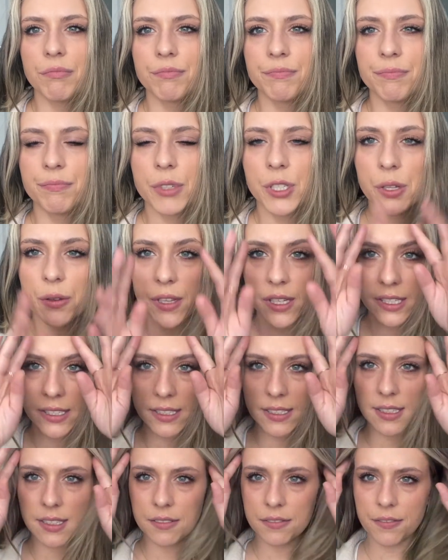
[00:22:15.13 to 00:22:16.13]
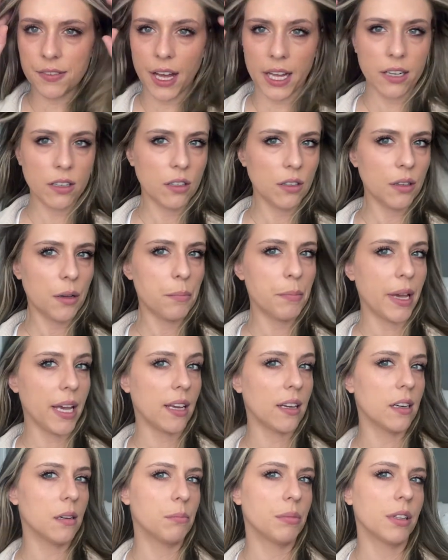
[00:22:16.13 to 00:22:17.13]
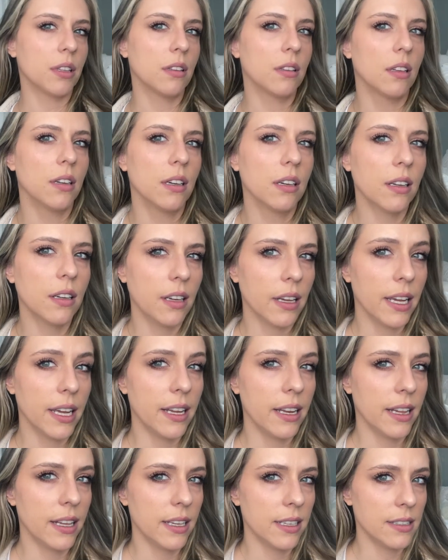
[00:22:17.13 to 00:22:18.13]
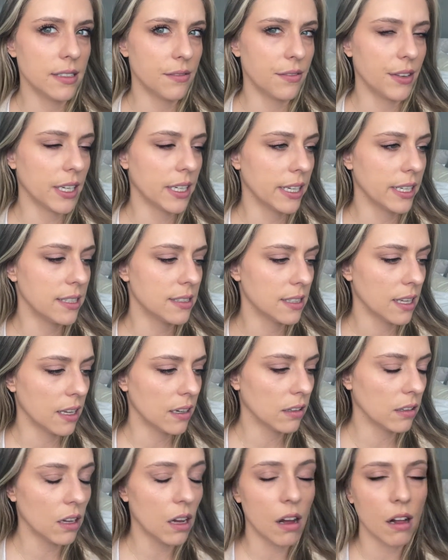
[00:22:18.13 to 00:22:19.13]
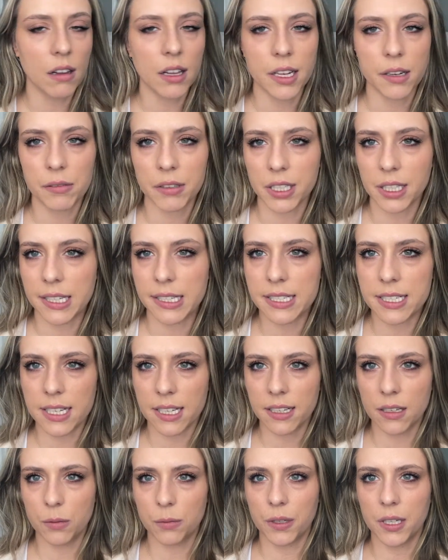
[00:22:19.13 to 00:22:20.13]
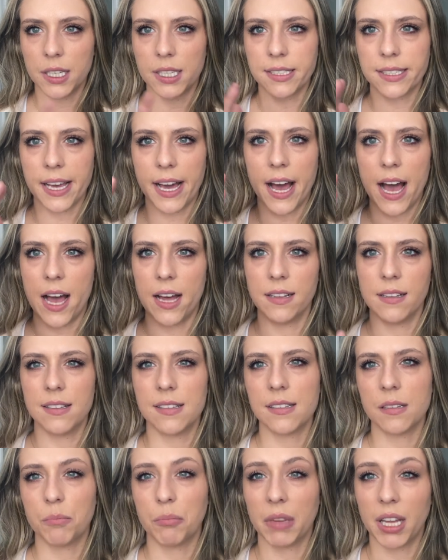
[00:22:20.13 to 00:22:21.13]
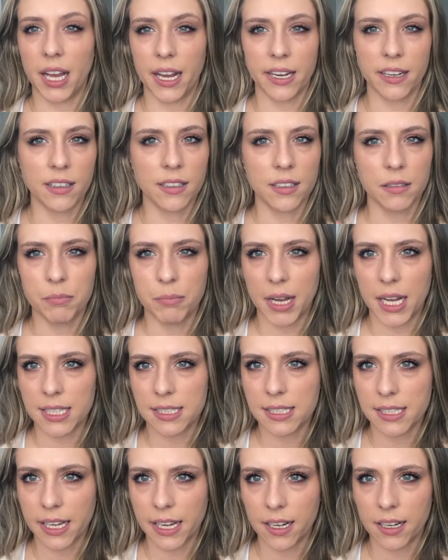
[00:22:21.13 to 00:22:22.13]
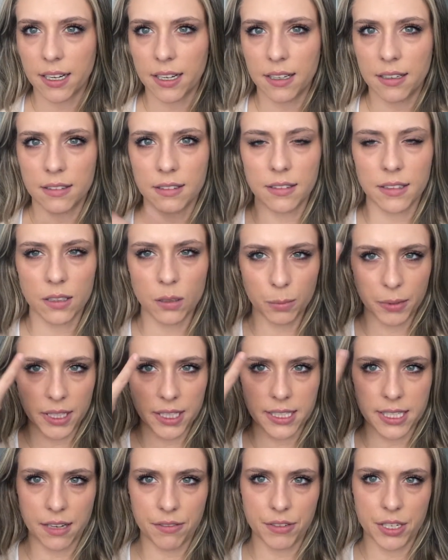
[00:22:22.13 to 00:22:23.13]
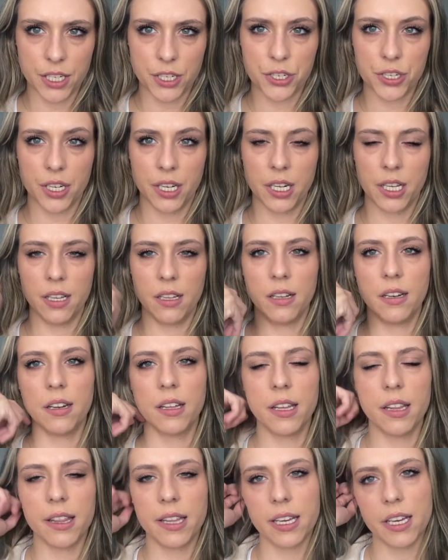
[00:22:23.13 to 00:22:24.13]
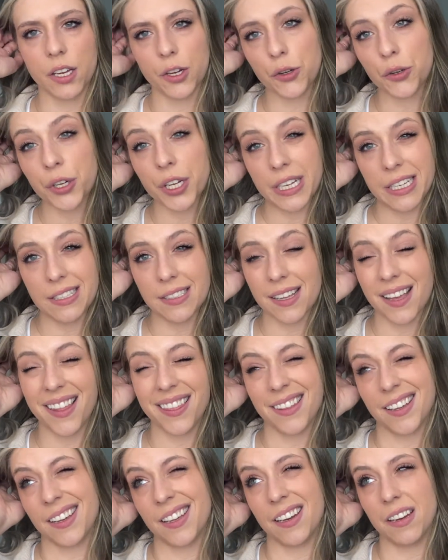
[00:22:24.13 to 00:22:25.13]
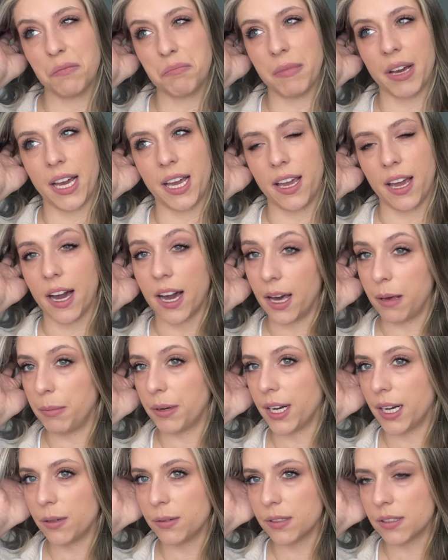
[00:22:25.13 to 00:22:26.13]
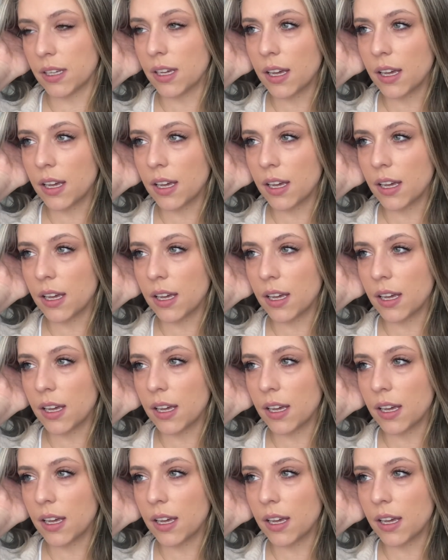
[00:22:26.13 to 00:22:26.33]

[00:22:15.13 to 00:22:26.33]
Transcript: So this is the final makeup look. It is very subtle. All I really did was add some liner, mascara, a little bit of definition in the crease, and then my eyebrows.